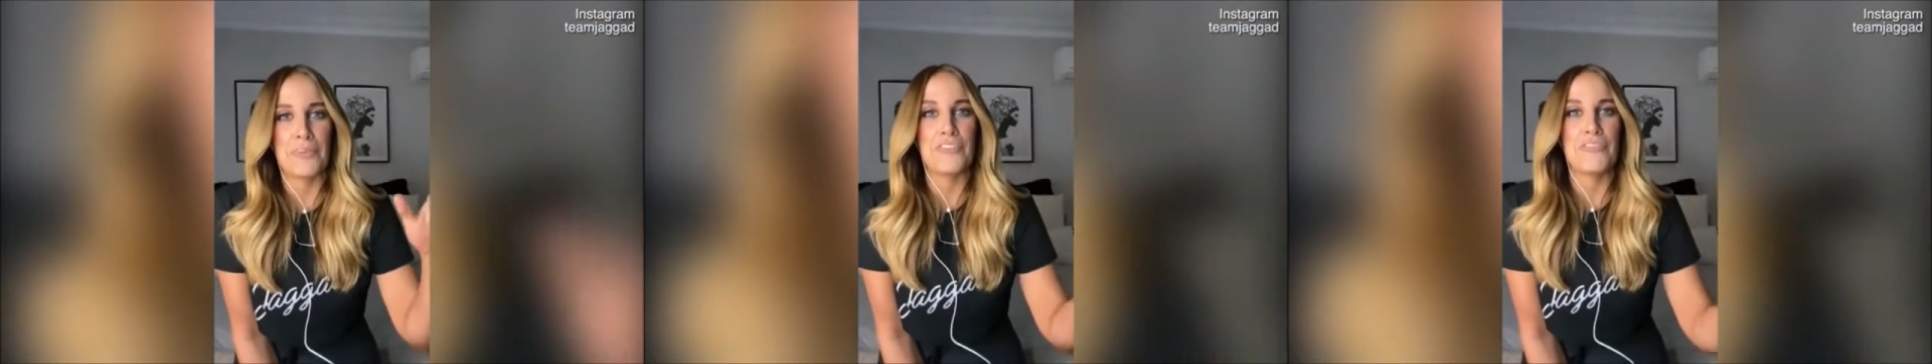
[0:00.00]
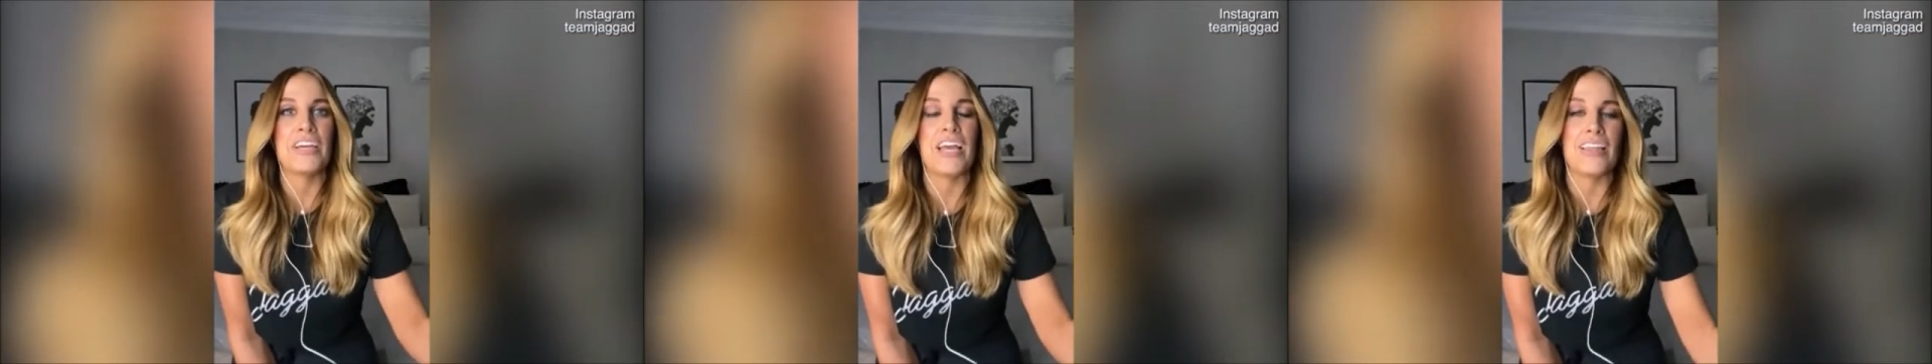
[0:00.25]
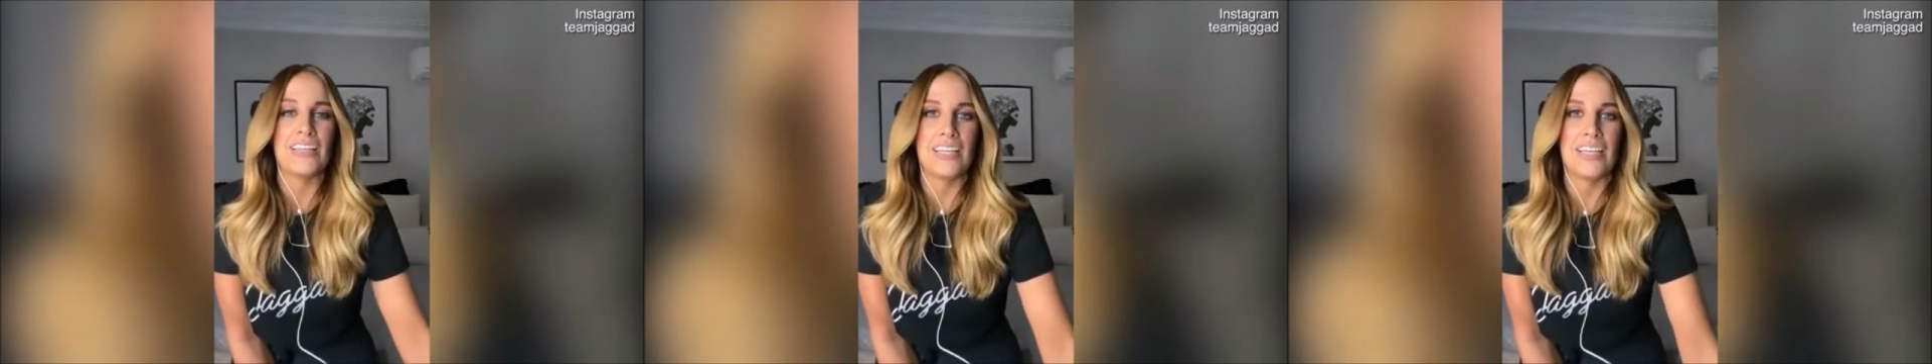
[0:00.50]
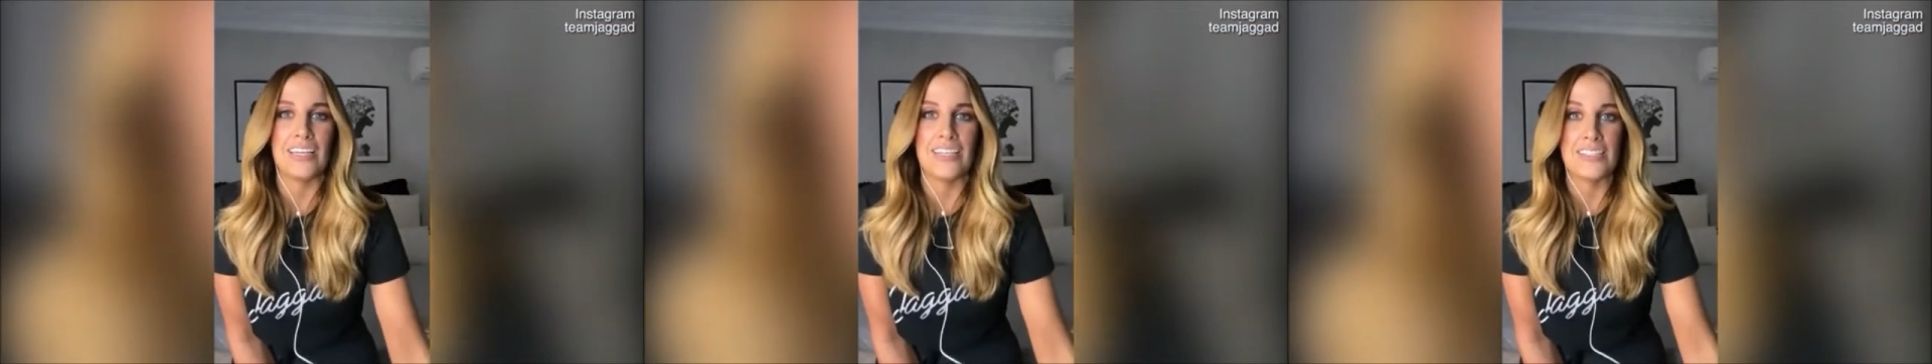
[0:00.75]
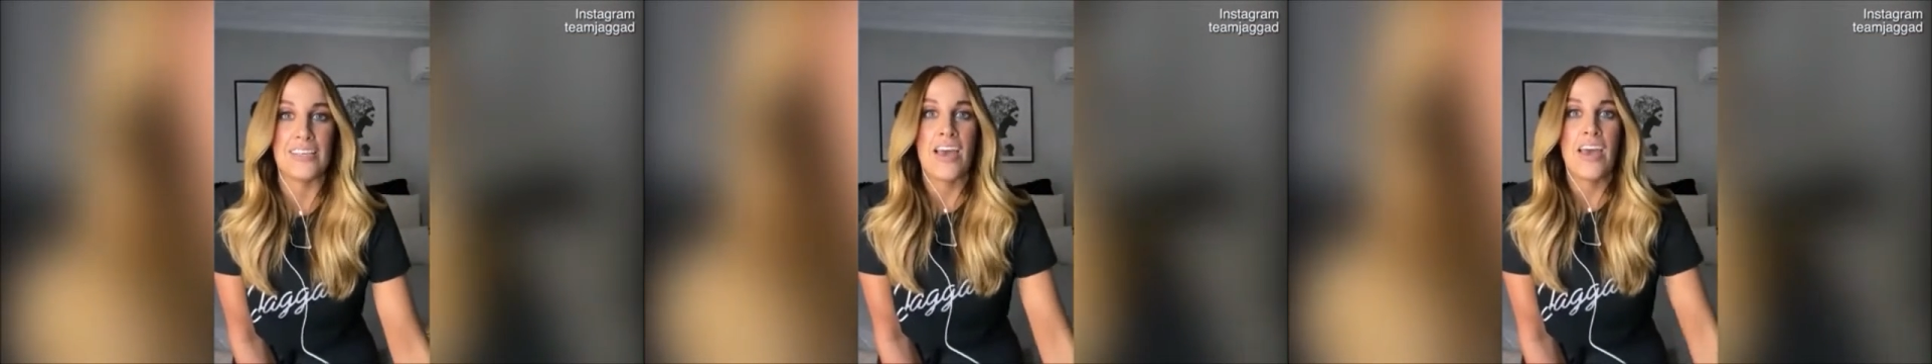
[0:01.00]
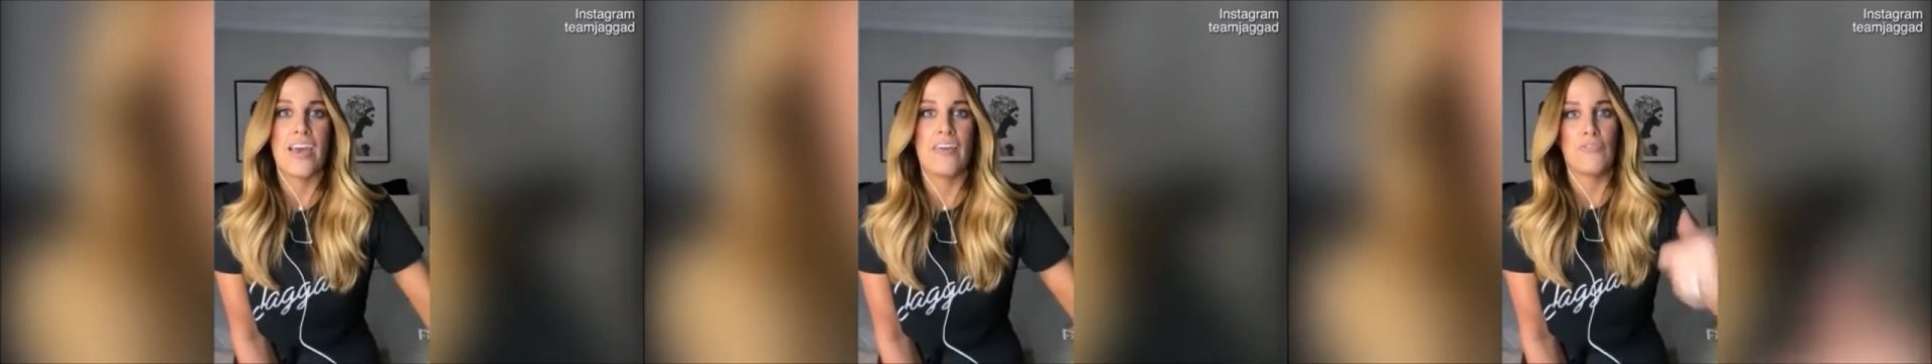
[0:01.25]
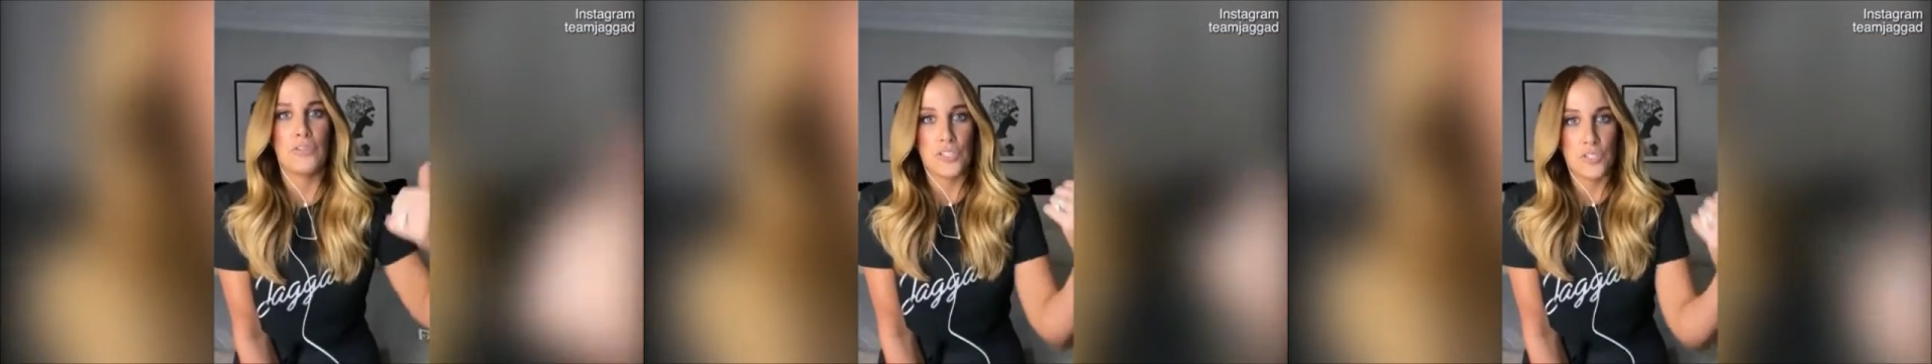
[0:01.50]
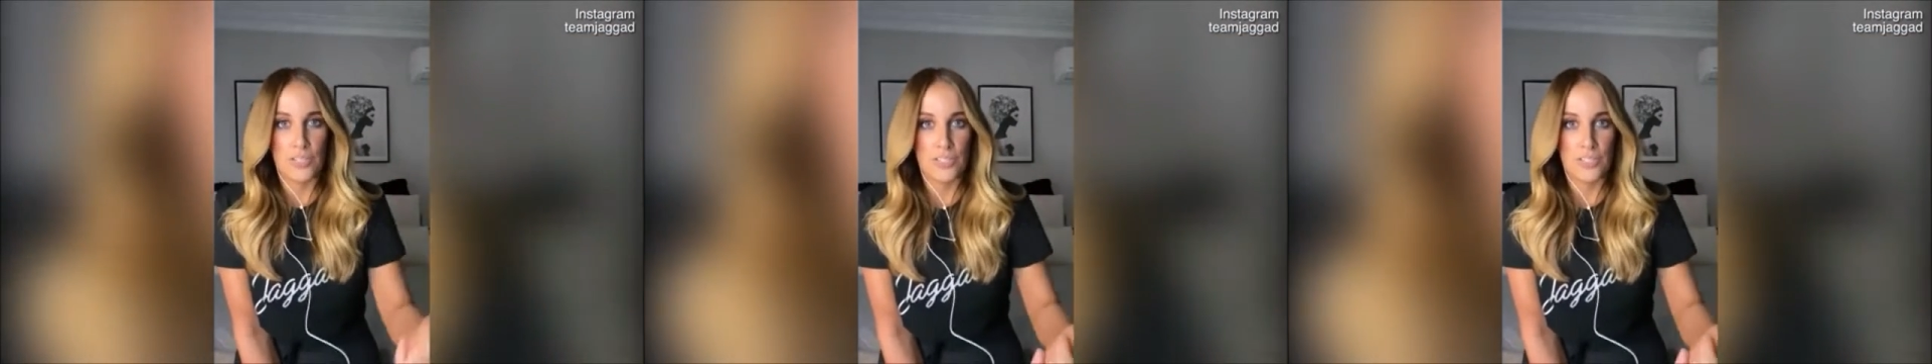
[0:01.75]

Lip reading: But the reality is, everyone's